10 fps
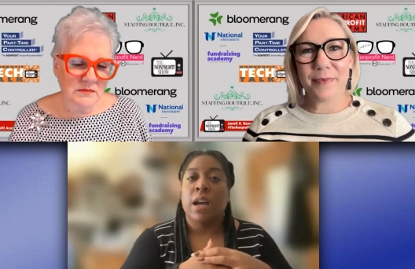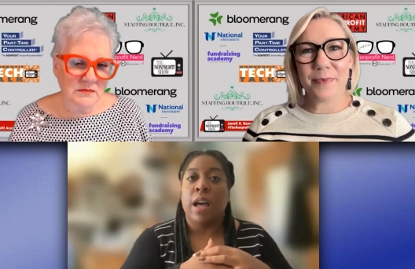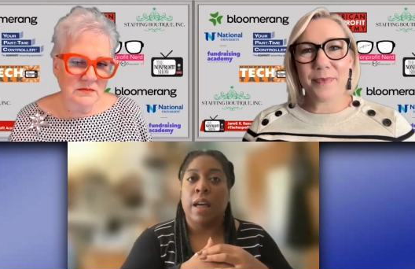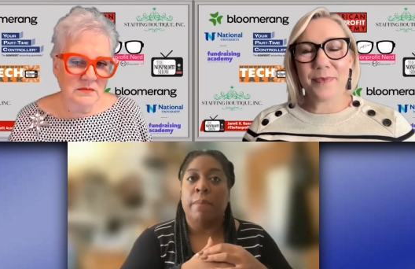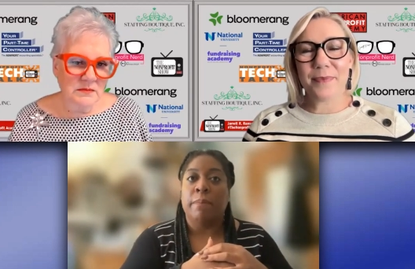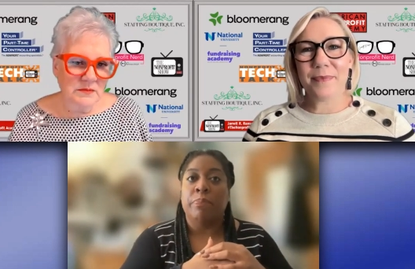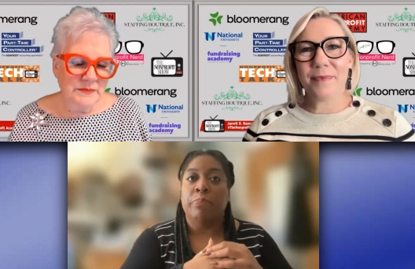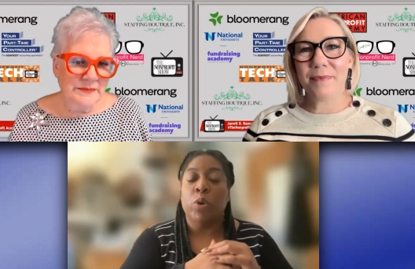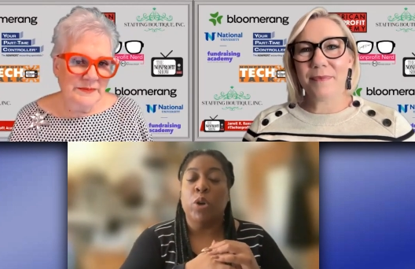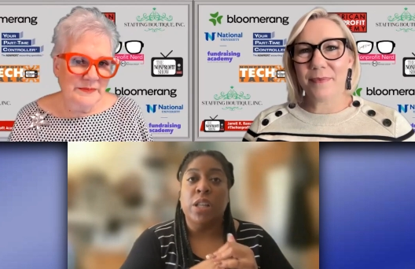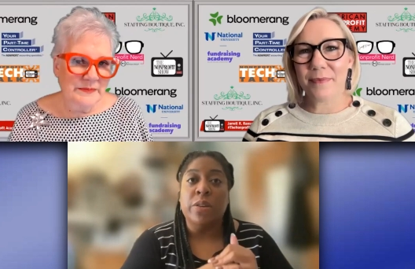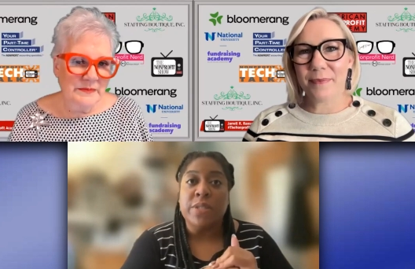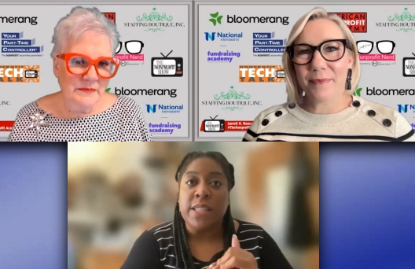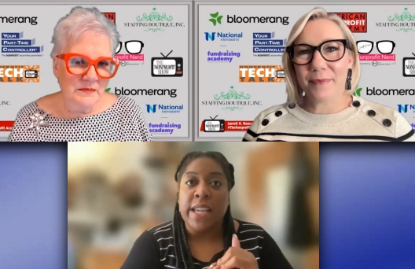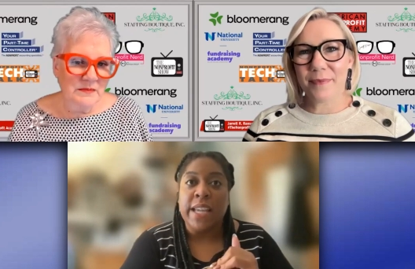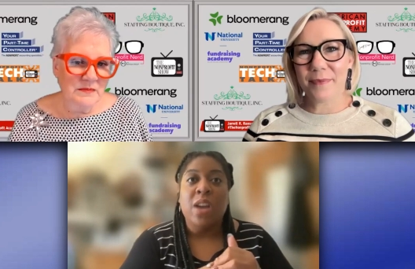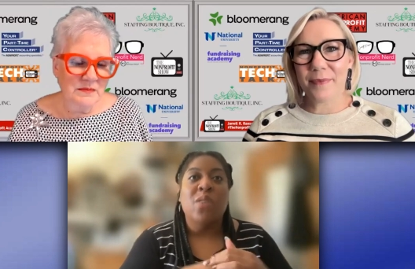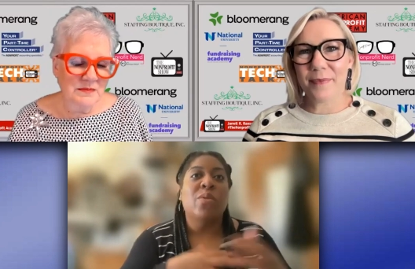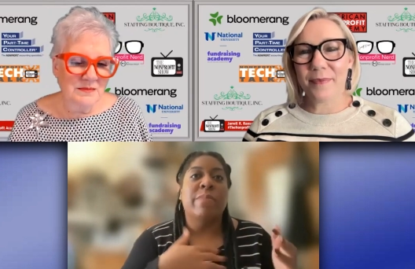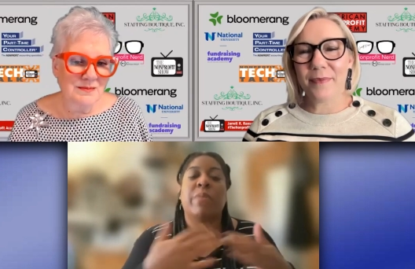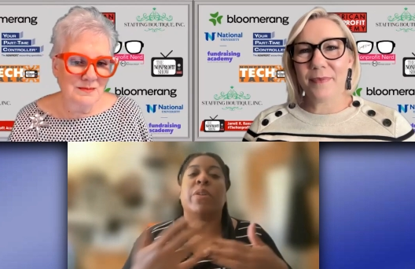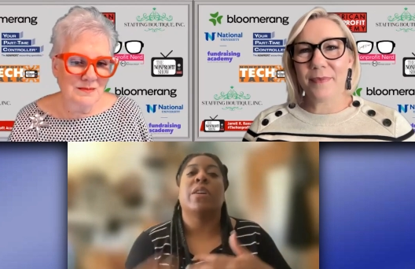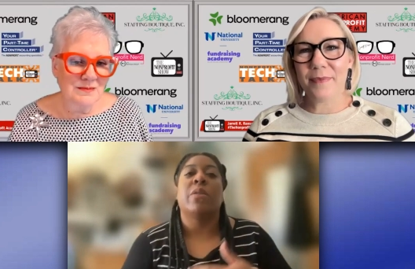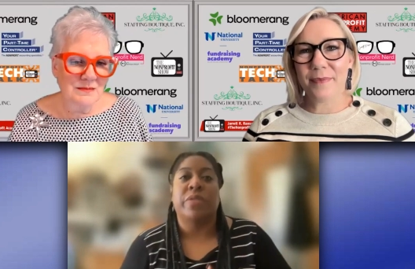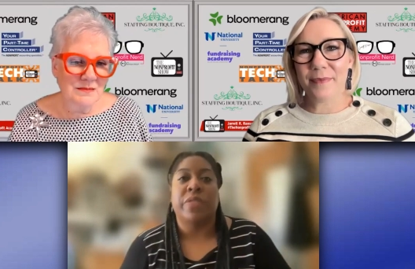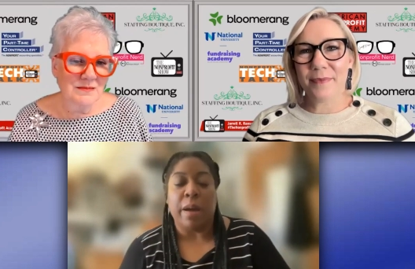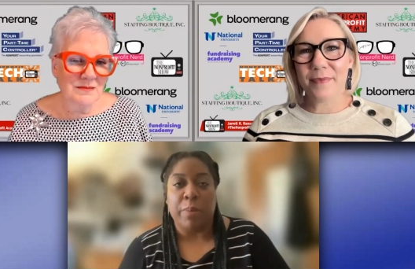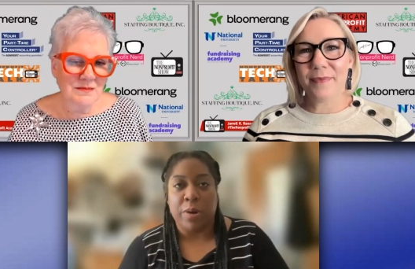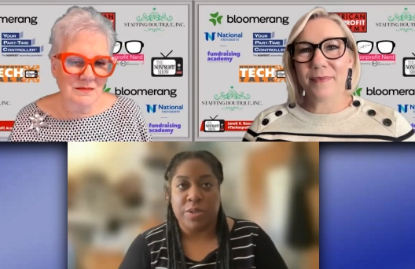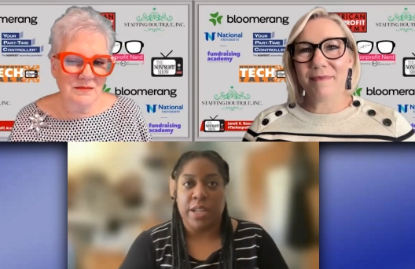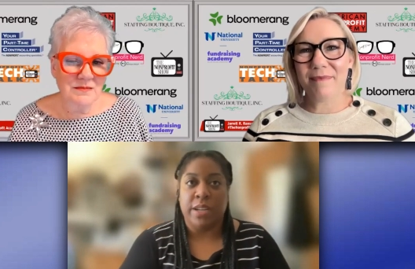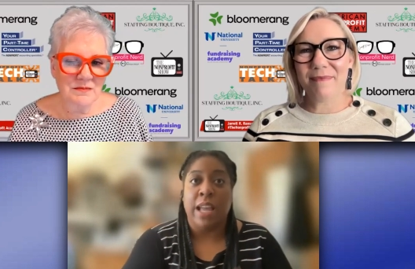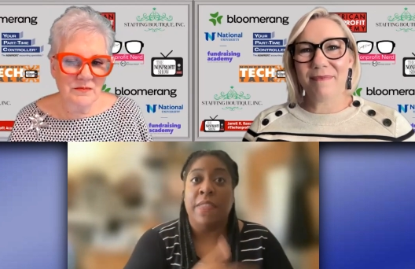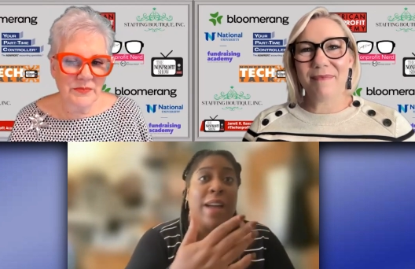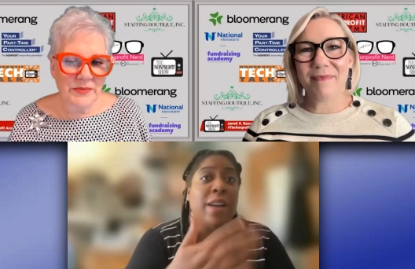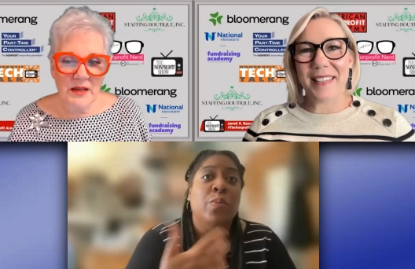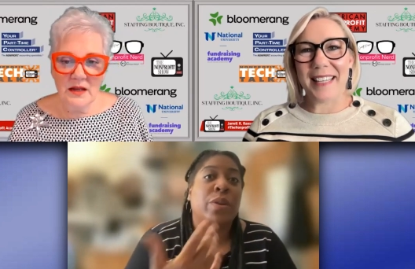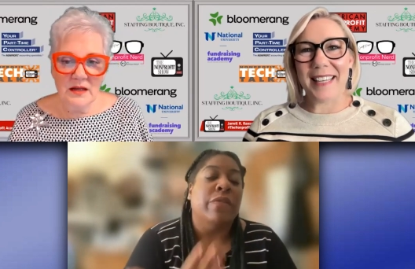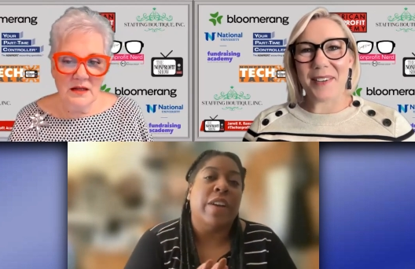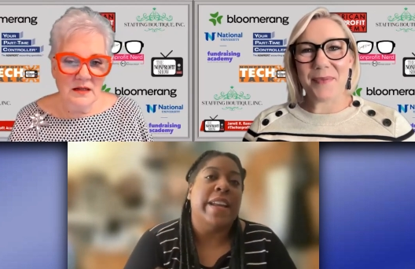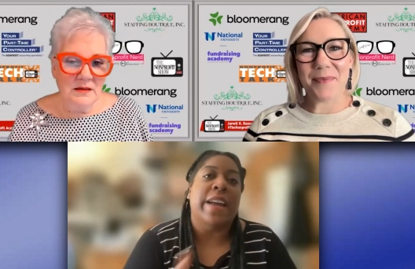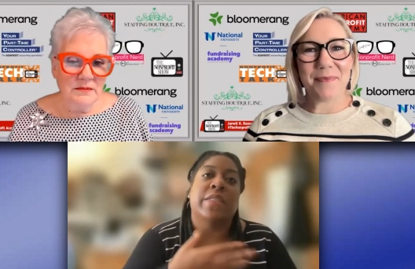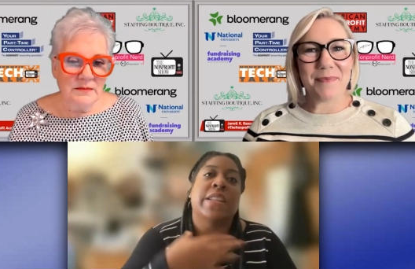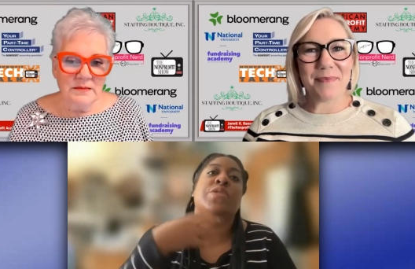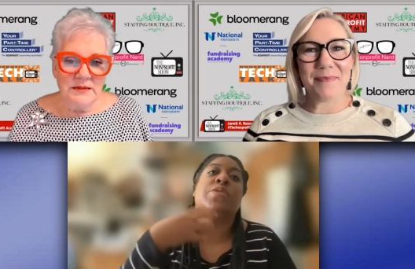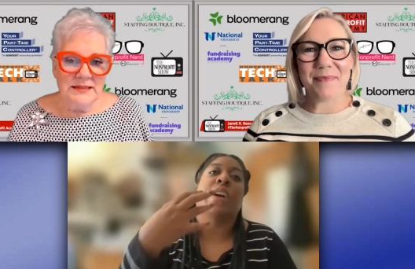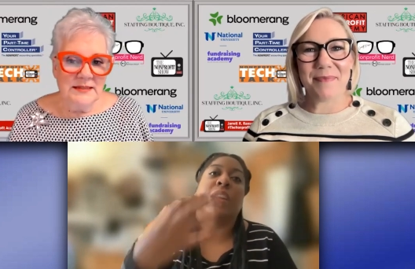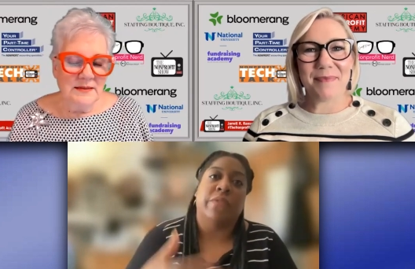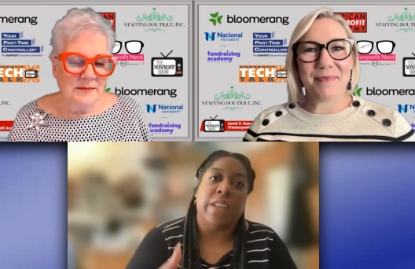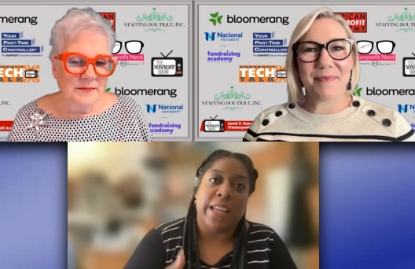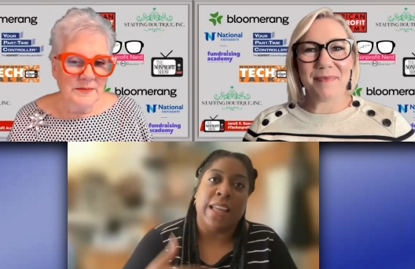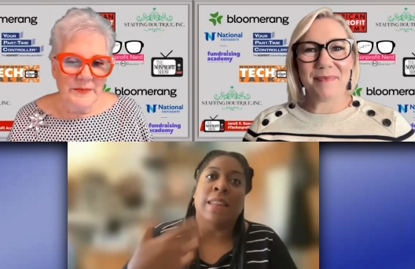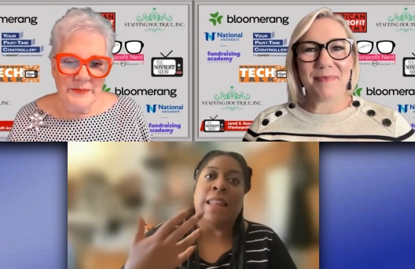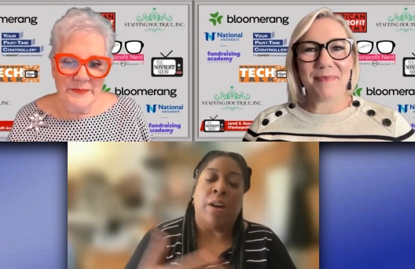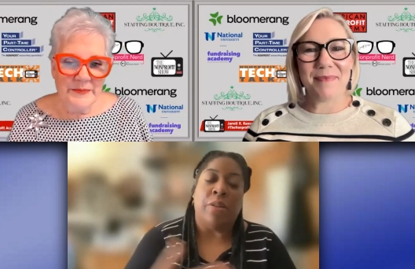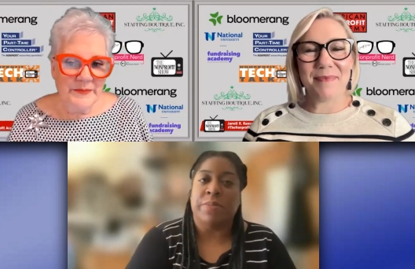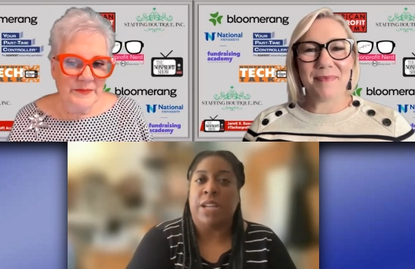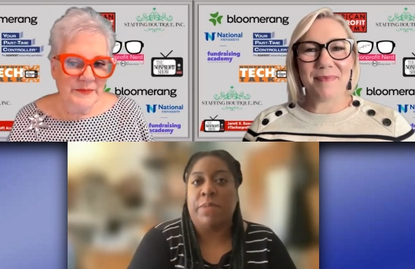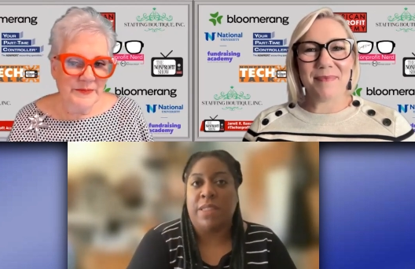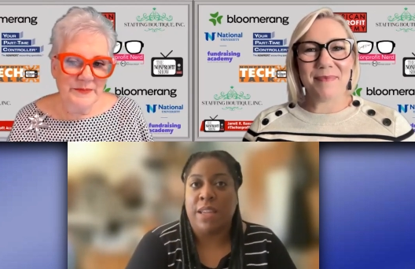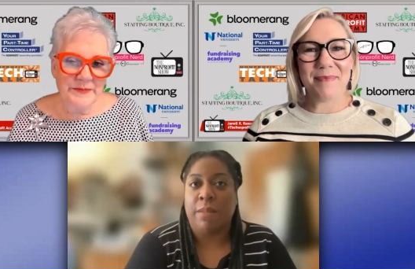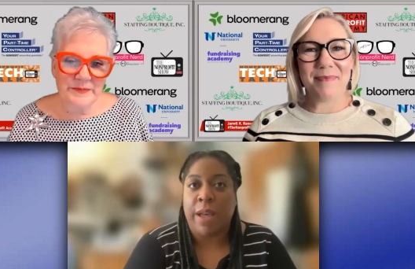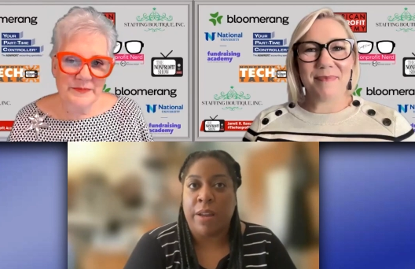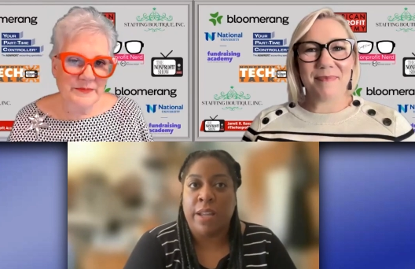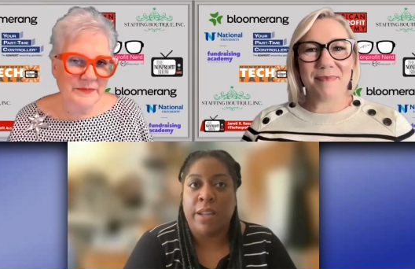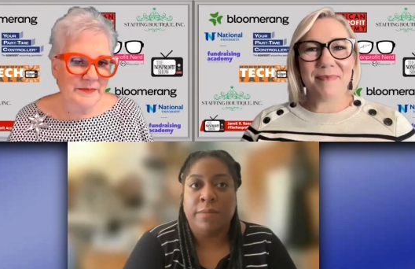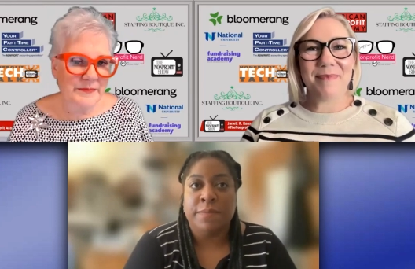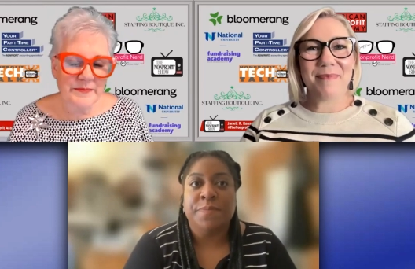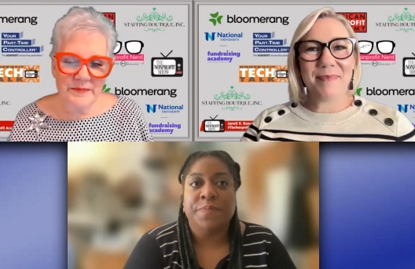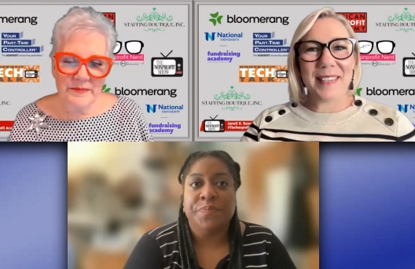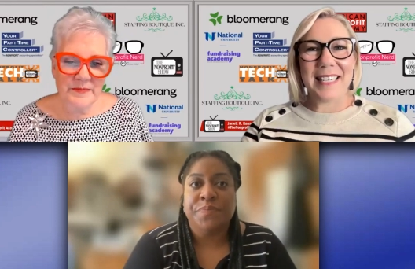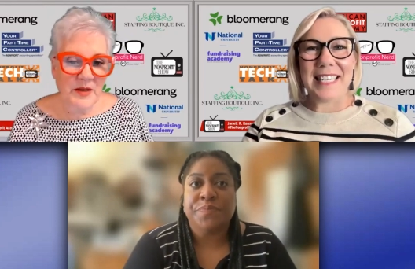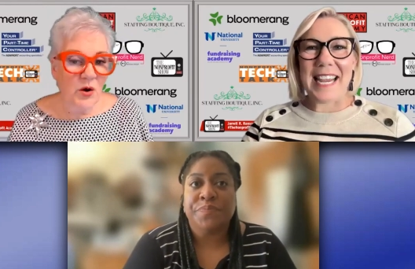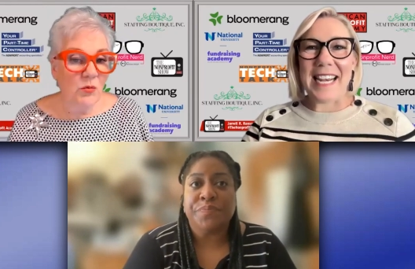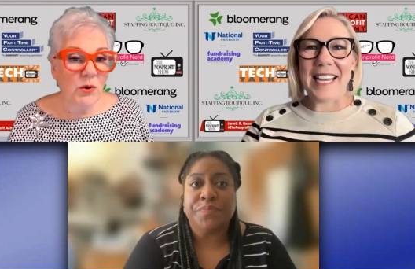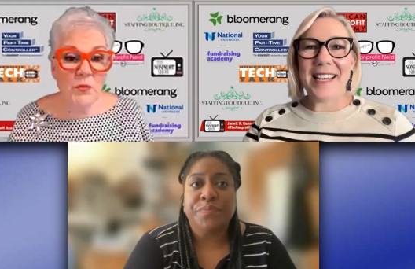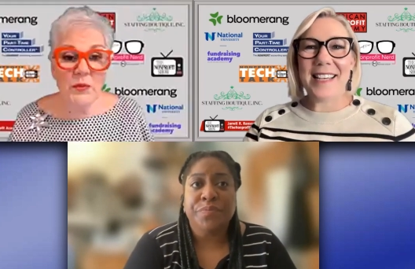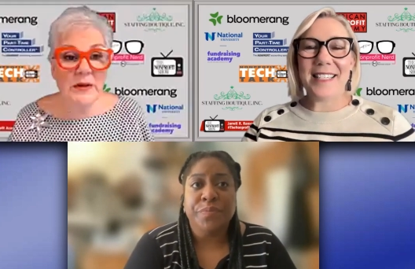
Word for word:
Speaker 1: um, more closely, we may want to go with that person. And that you wouldn't find out unless you kind of like allow them time to think about it.
Speaker 2: Dana, well,